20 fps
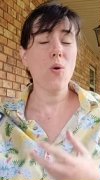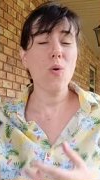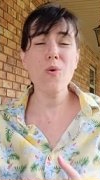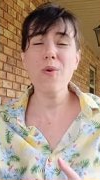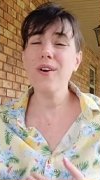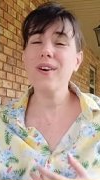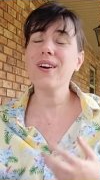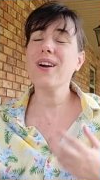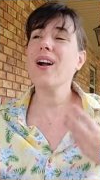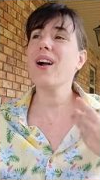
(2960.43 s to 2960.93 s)

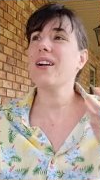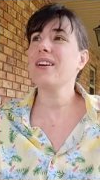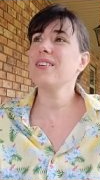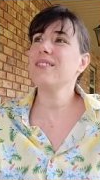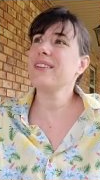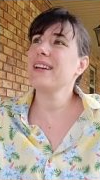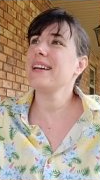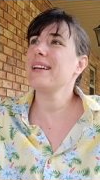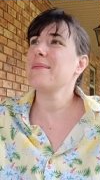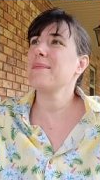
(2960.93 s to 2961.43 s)
Or are
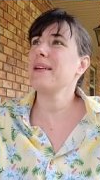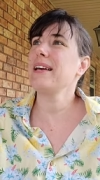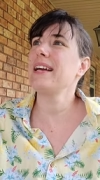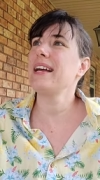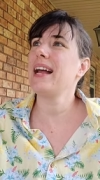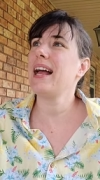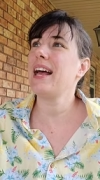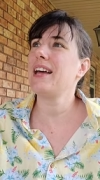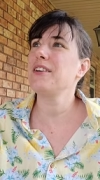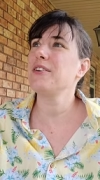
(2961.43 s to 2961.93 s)
you like
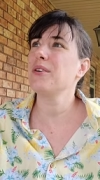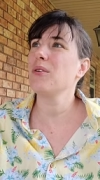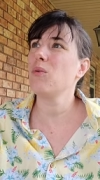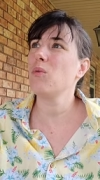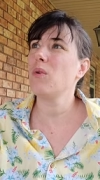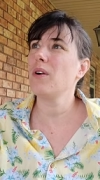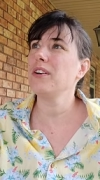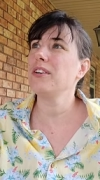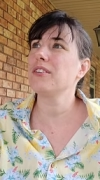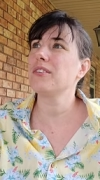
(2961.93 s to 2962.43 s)
me and you're
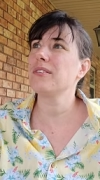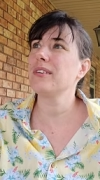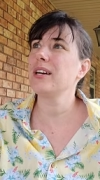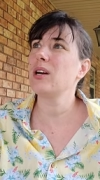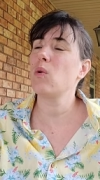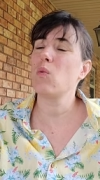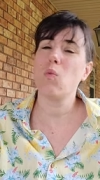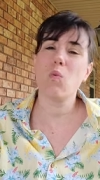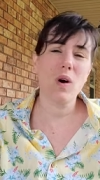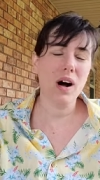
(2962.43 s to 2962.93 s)

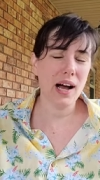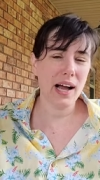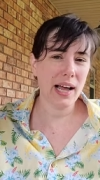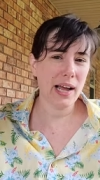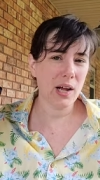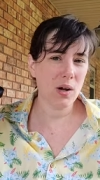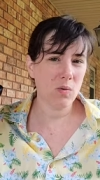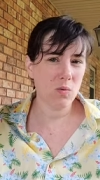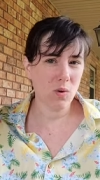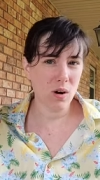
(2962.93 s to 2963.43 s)
wondering
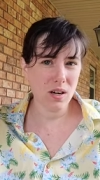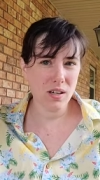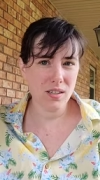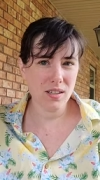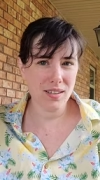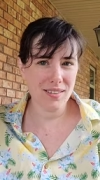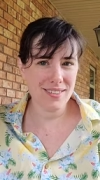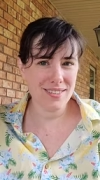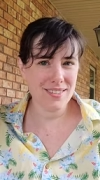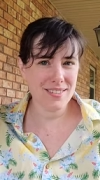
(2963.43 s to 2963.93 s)
why
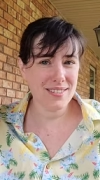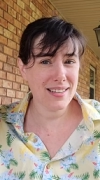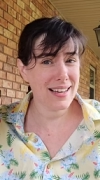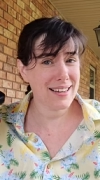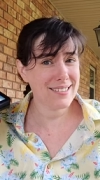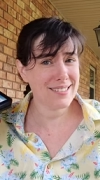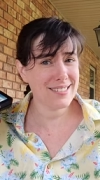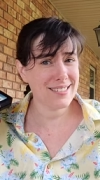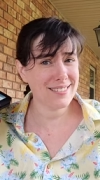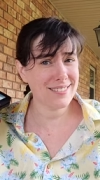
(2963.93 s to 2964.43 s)
Watercolor
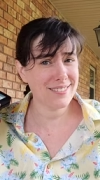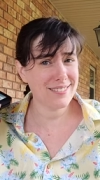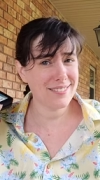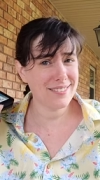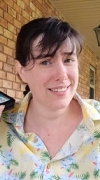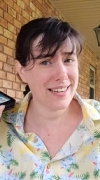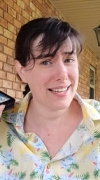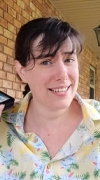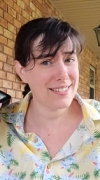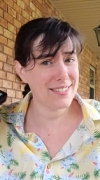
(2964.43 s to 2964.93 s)
Snacks
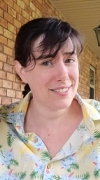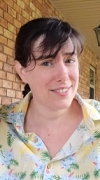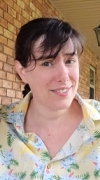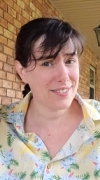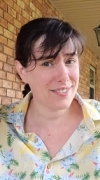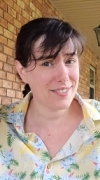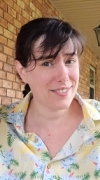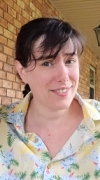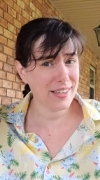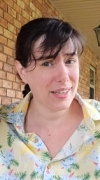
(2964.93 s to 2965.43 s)
included a
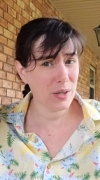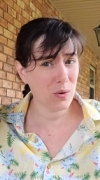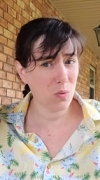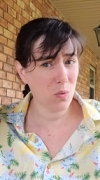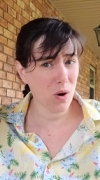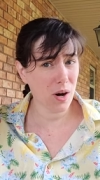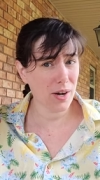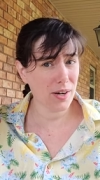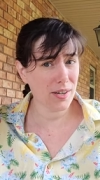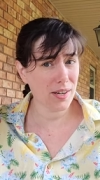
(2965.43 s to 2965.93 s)
student grade
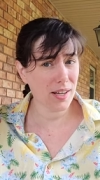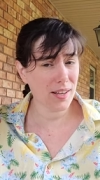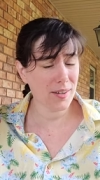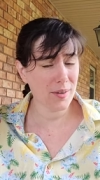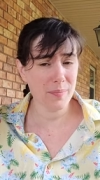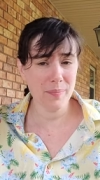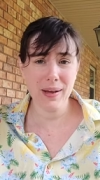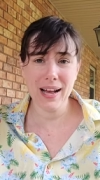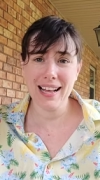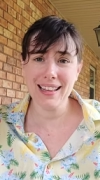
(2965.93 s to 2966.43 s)

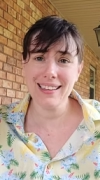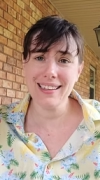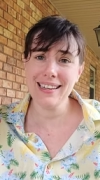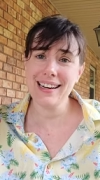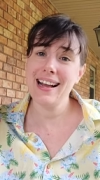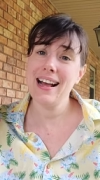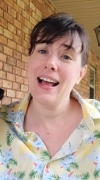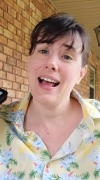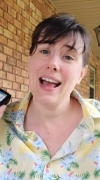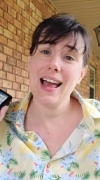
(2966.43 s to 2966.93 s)
watercolor
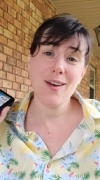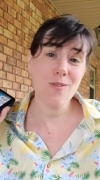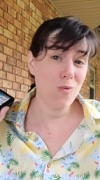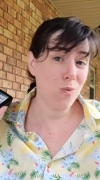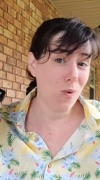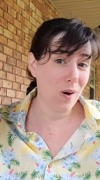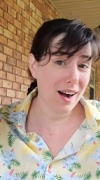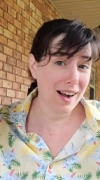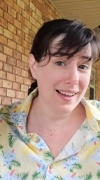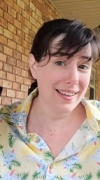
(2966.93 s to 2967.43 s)
palette
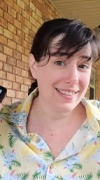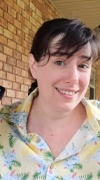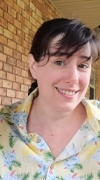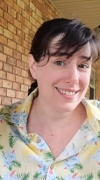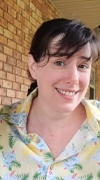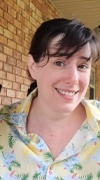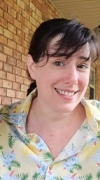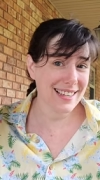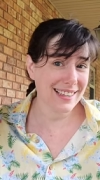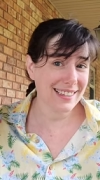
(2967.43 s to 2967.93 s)
and why
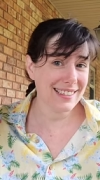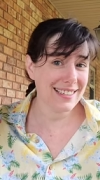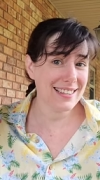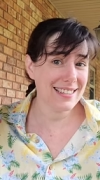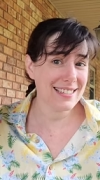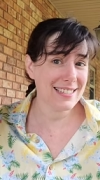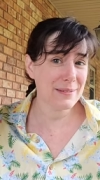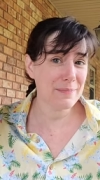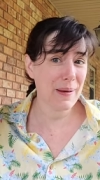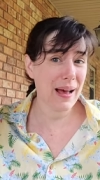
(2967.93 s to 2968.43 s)
they're
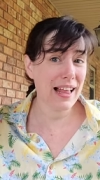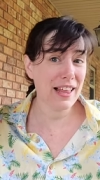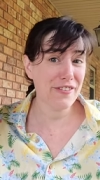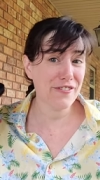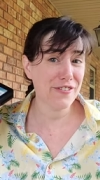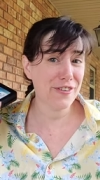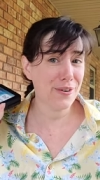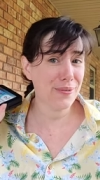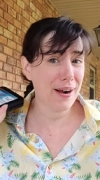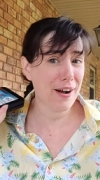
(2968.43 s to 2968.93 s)
selling this
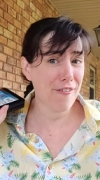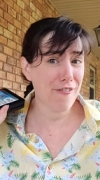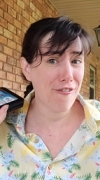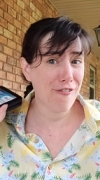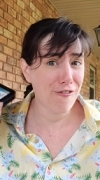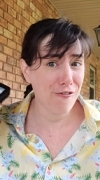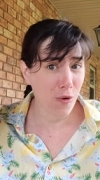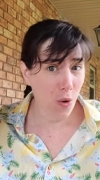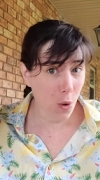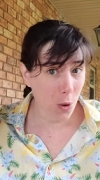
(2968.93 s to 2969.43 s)
palette for around
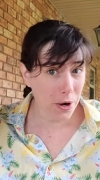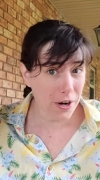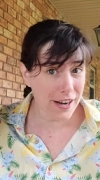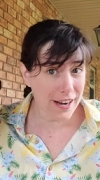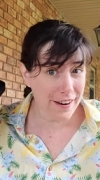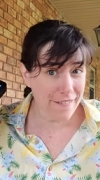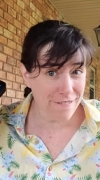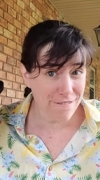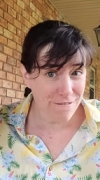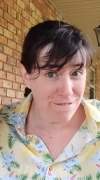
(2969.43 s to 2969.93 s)

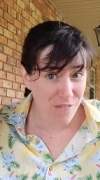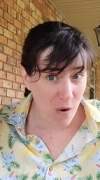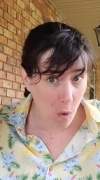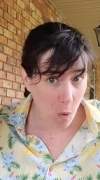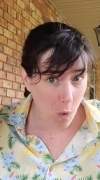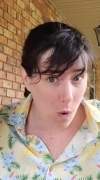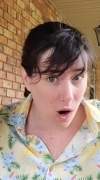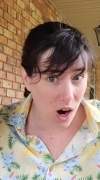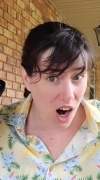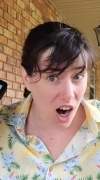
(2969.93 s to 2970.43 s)

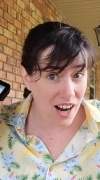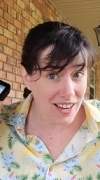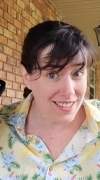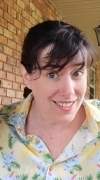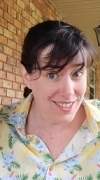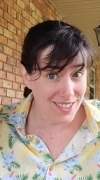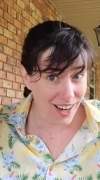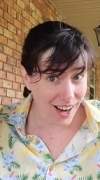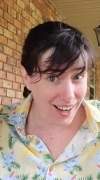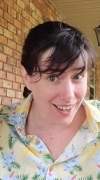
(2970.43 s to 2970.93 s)

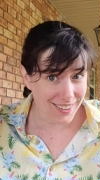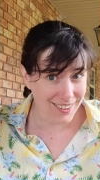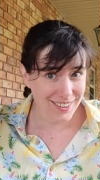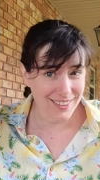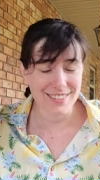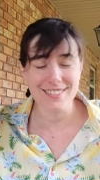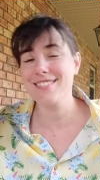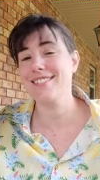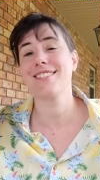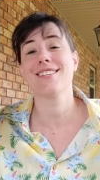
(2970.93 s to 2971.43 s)

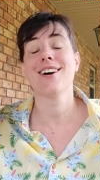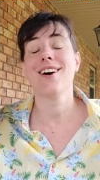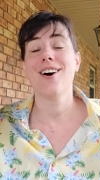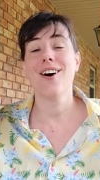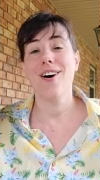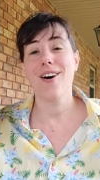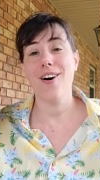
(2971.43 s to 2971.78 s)
$44